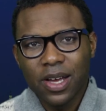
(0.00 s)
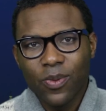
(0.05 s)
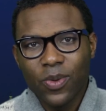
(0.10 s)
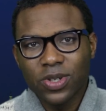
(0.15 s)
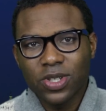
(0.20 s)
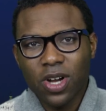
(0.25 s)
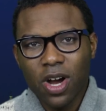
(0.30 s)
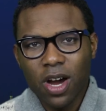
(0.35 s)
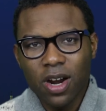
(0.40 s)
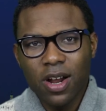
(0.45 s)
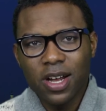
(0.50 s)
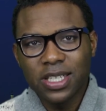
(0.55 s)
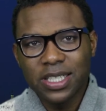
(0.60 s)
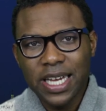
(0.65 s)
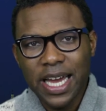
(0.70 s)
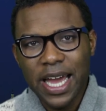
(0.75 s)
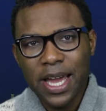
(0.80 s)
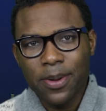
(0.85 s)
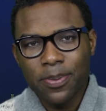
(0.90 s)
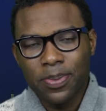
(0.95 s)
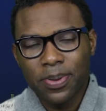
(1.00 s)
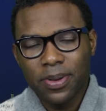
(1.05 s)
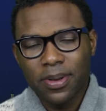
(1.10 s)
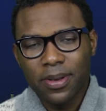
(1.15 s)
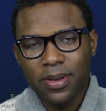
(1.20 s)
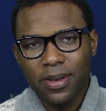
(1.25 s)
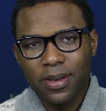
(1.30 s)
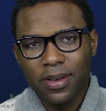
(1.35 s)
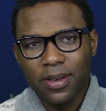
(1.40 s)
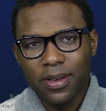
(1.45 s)
was caught on tape.
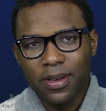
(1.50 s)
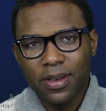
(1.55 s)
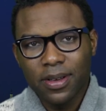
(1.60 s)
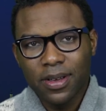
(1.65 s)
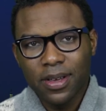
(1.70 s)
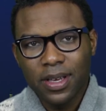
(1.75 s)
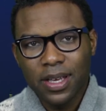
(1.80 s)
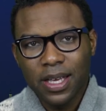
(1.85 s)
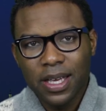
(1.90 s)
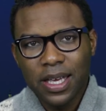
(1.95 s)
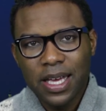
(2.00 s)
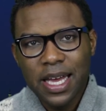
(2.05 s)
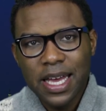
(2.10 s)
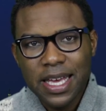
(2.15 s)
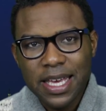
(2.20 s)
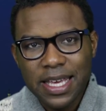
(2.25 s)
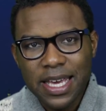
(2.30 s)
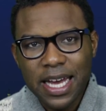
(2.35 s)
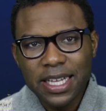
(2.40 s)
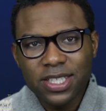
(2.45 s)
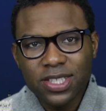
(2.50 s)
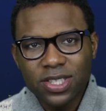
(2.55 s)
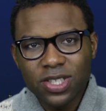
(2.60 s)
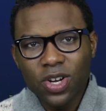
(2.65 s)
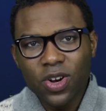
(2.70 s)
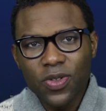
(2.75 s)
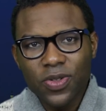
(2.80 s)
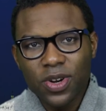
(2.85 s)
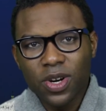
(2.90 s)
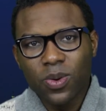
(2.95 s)
Yet
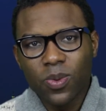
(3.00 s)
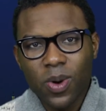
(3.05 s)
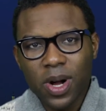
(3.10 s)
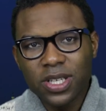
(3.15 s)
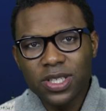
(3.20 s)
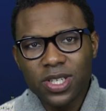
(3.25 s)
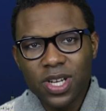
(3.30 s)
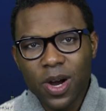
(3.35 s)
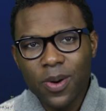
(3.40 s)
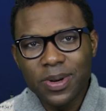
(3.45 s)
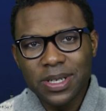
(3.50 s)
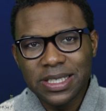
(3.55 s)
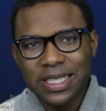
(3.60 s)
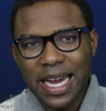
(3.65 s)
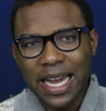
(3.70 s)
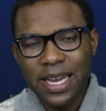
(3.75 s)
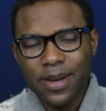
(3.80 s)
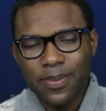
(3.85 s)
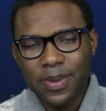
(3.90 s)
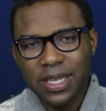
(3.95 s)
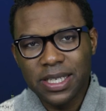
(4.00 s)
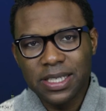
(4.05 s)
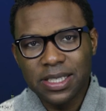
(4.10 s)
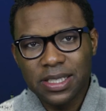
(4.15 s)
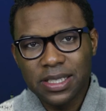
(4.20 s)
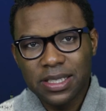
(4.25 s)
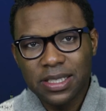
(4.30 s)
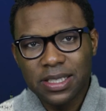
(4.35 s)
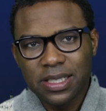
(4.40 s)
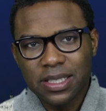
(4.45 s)
still, there was no
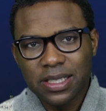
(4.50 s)
indictment.